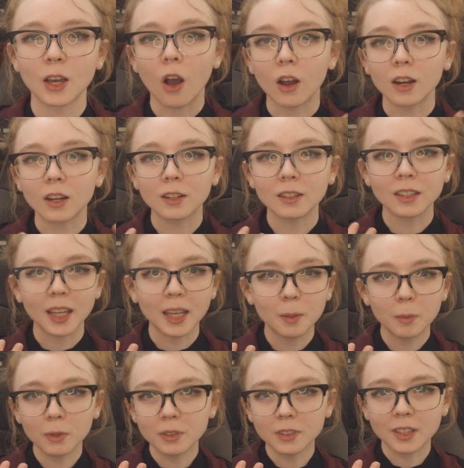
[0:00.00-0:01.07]
are
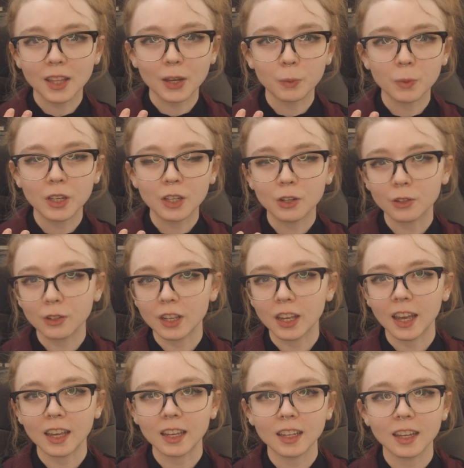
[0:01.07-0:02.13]
labels that we
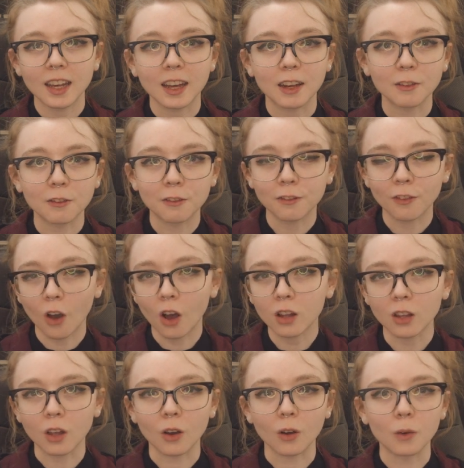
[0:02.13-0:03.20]
create and
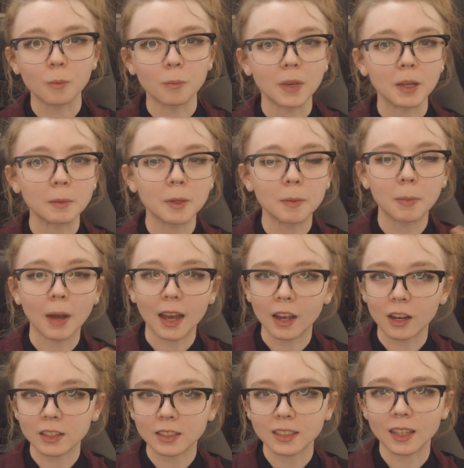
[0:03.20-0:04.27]
follow, maybe by
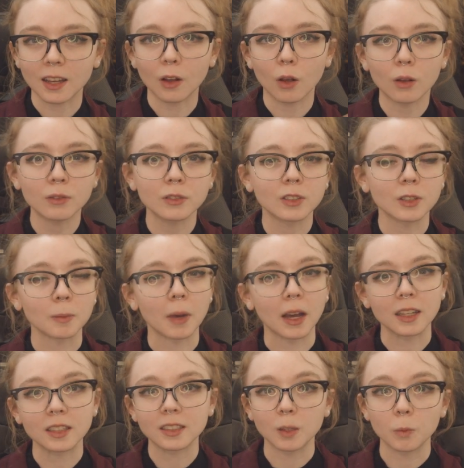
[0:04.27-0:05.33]
ourselves or
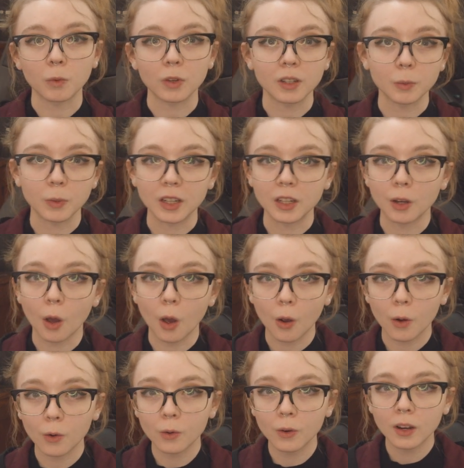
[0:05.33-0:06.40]
by someone we
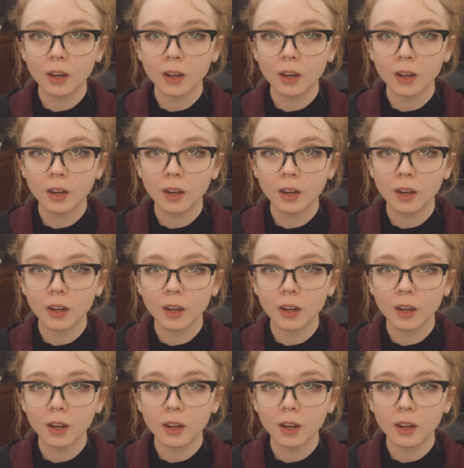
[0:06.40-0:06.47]
know.